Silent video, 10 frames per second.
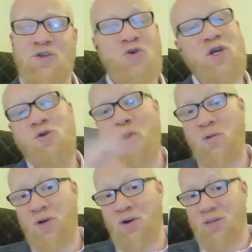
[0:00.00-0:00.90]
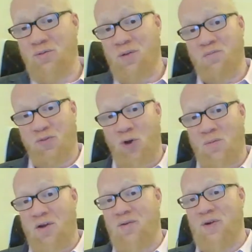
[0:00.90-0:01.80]
You ignore it when Floyd
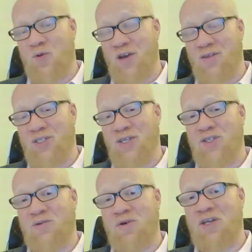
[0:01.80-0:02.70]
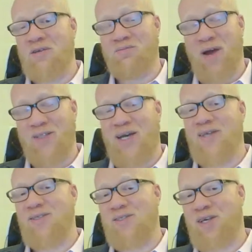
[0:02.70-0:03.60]
Mayweather says it, when Mike
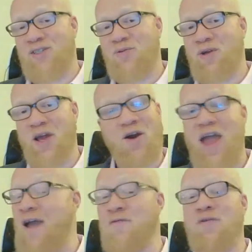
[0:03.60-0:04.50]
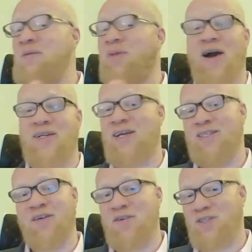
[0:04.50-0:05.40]
Tyson says it, when everybody that's
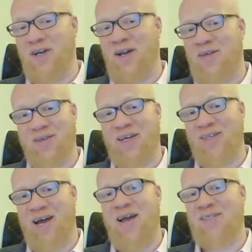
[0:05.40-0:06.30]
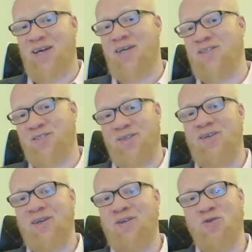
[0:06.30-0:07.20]
ever done anything at the highest heights,
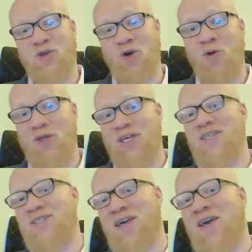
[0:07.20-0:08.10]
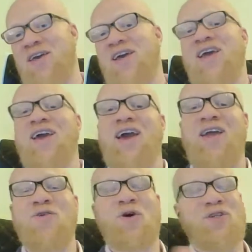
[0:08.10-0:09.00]
you ignore what they say,
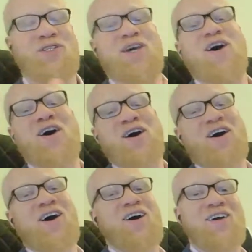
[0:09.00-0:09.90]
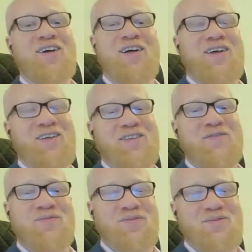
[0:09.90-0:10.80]
and you want to say, ha ha ha,
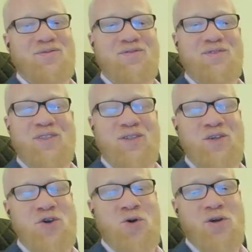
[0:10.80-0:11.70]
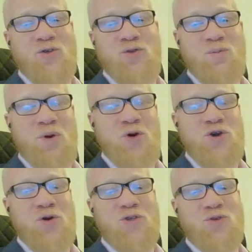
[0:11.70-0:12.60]
the yoga is full
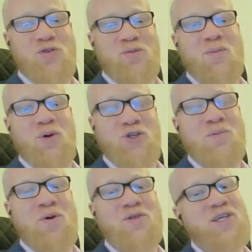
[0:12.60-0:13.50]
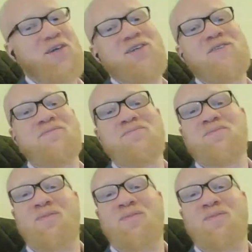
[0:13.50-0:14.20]
of mumbo jumbo. It's like